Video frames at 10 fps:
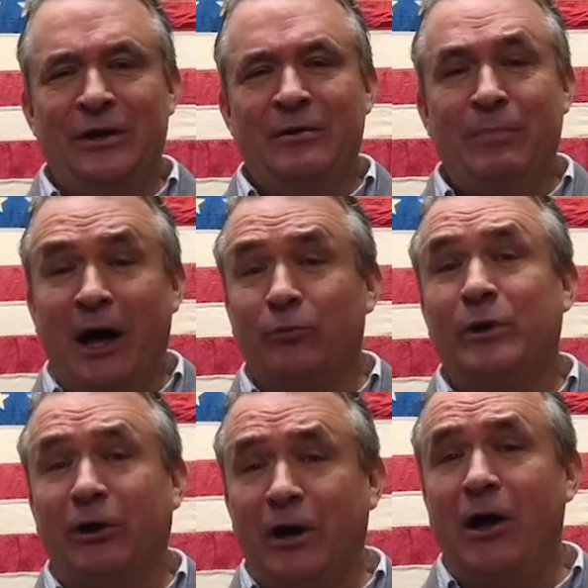But we
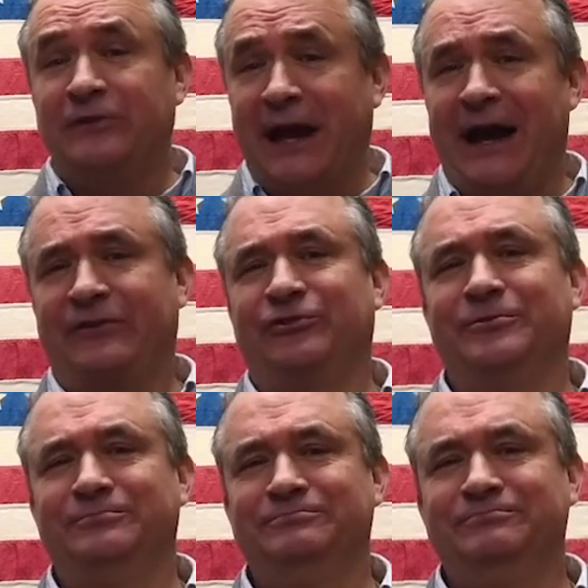are called to action.
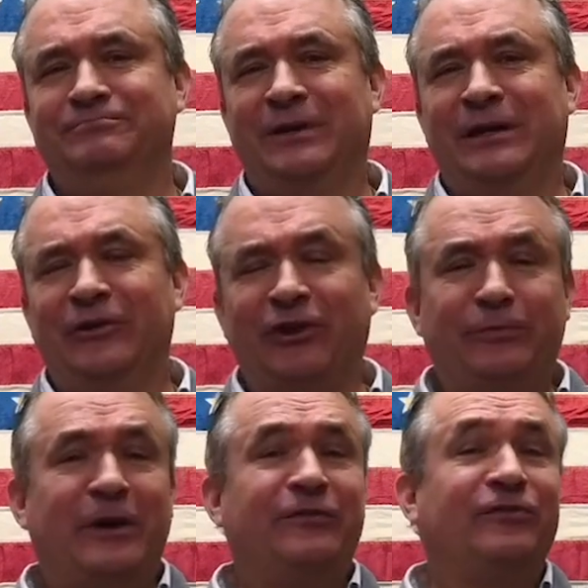Just because